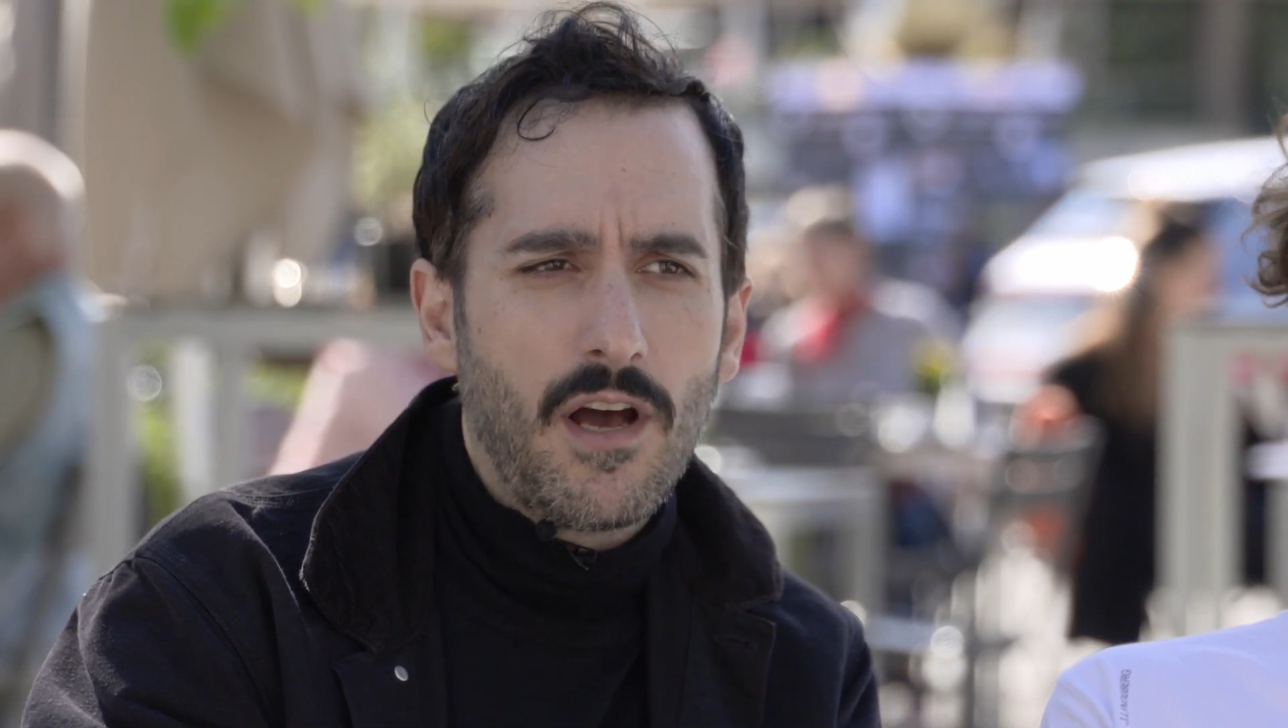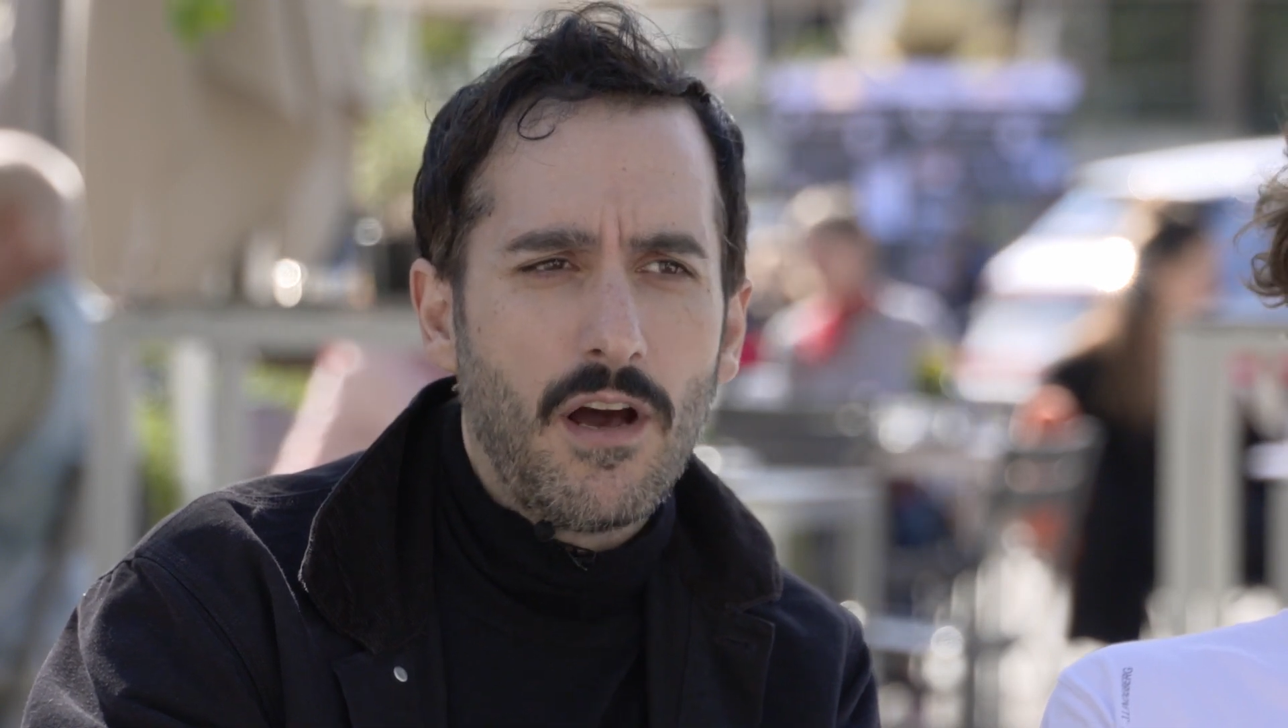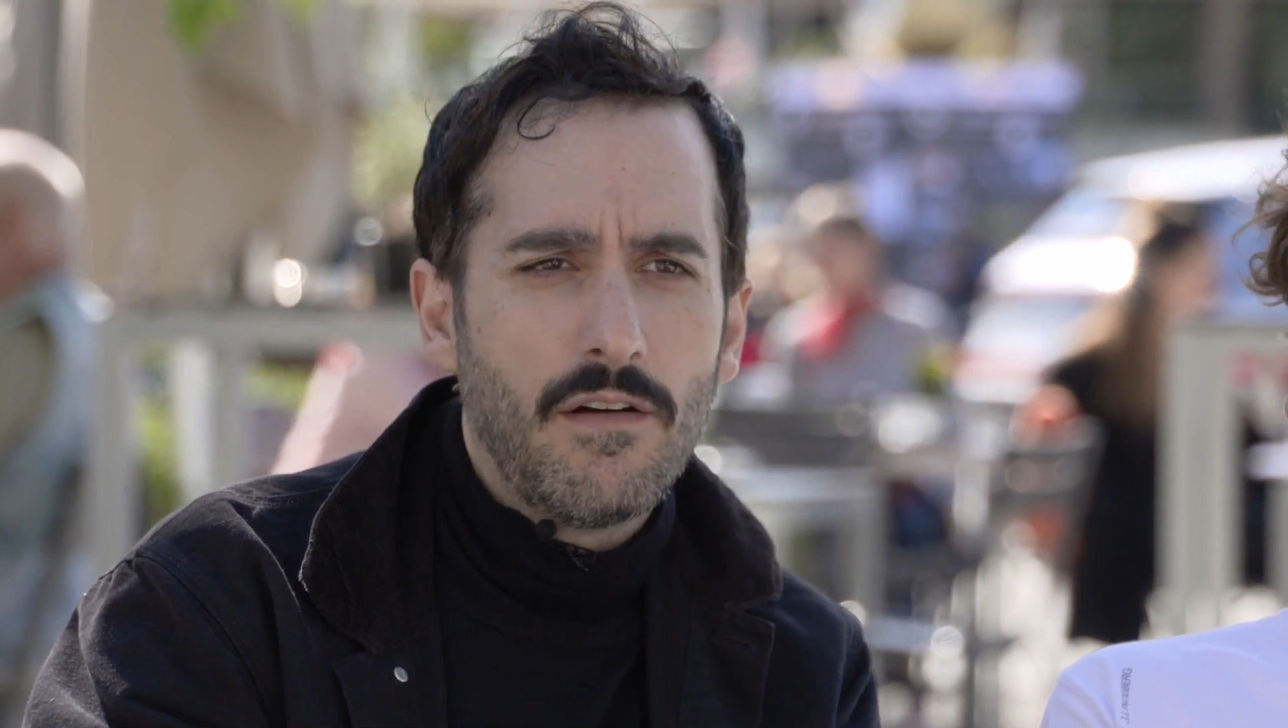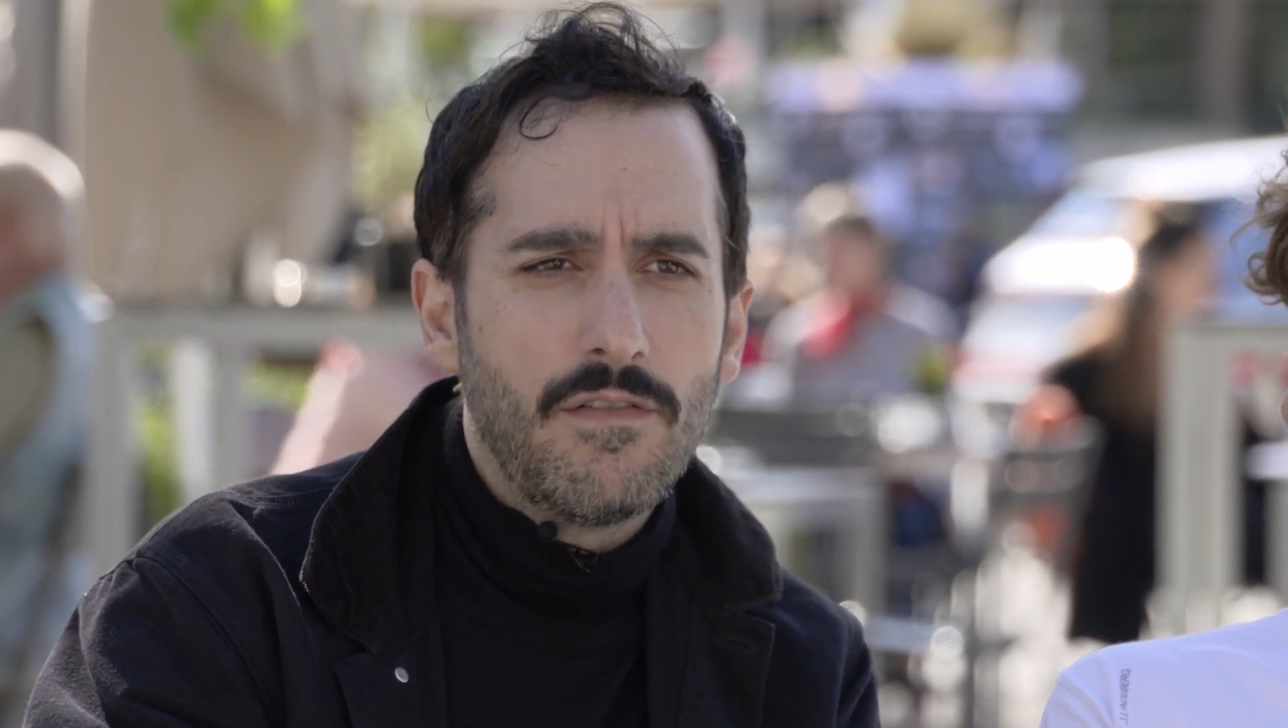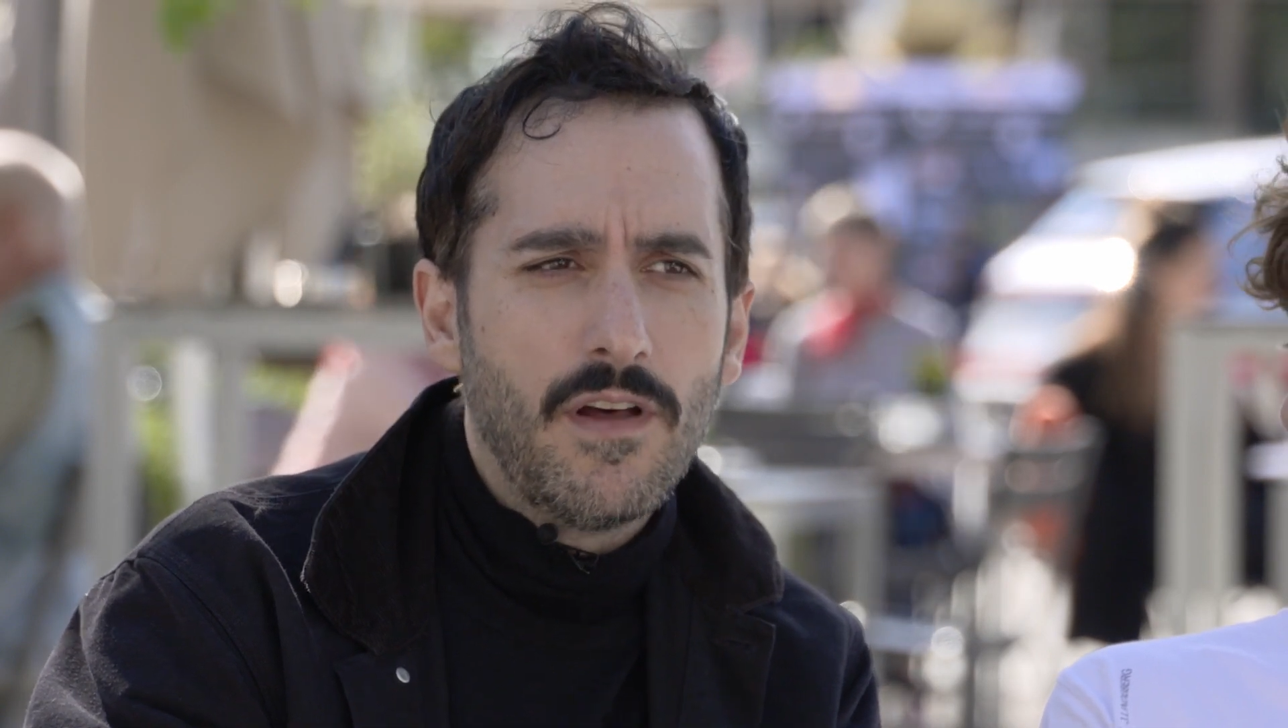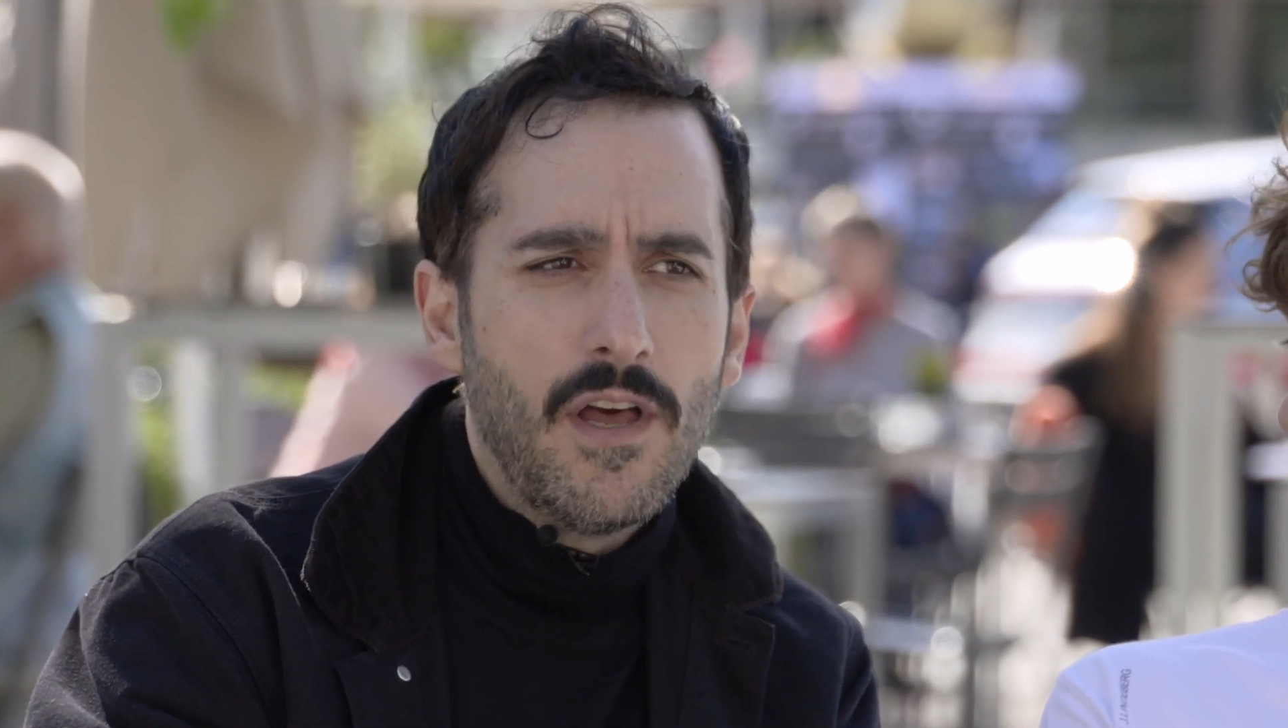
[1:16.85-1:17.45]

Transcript: of